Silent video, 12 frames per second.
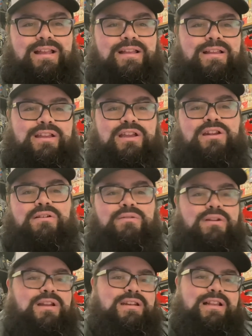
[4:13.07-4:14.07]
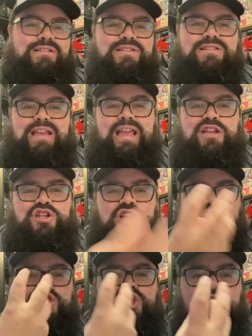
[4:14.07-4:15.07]
you know, Nicolas Cage
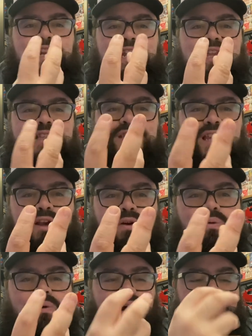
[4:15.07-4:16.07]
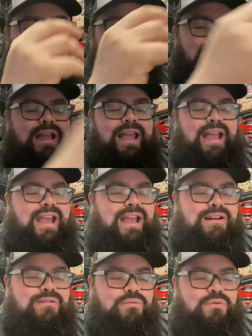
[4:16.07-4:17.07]
je ne sais quoi,
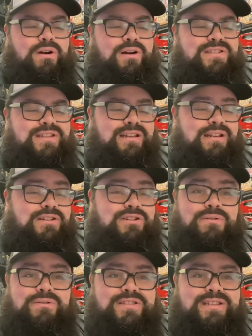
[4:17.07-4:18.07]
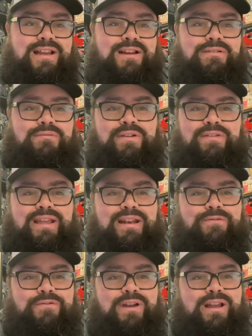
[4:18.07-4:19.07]
and it works. And then it turns out we get a
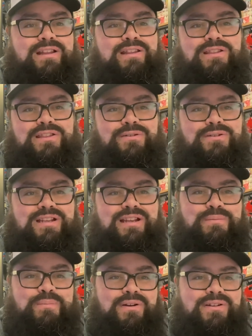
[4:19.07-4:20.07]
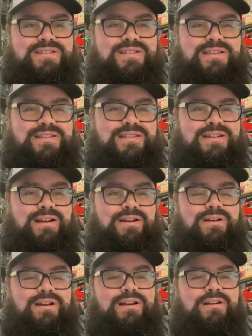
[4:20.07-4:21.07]
Friday the 13th part 6
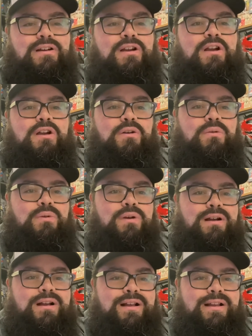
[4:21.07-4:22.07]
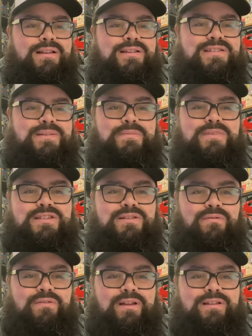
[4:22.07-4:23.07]
scenario where some
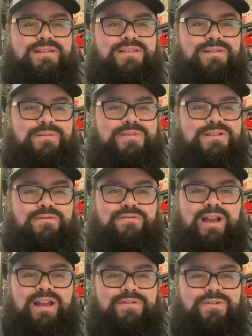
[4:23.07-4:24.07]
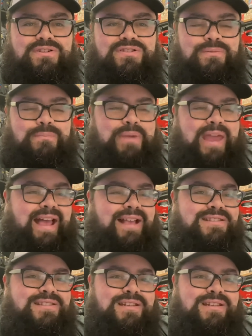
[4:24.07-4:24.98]
survivors from past